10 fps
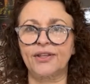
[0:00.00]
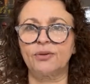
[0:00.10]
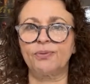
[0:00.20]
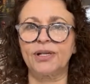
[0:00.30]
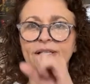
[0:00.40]
I think
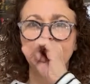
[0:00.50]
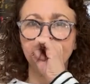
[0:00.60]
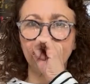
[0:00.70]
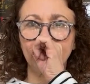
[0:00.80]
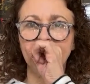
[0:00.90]
you put it into the
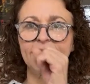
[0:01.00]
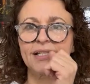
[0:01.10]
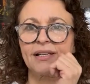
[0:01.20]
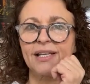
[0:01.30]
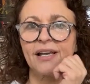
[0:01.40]
balloon and then
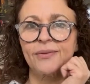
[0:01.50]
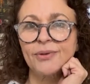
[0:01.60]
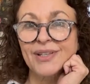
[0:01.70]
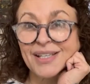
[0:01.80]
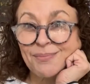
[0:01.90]
suck it out the
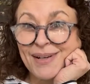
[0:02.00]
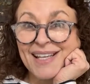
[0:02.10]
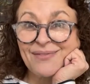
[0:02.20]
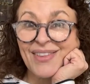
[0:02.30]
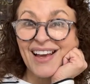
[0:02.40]
balloon. Can you
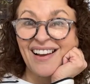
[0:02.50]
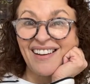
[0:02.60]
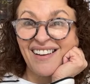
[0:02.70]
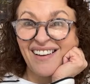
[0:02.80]
believe that?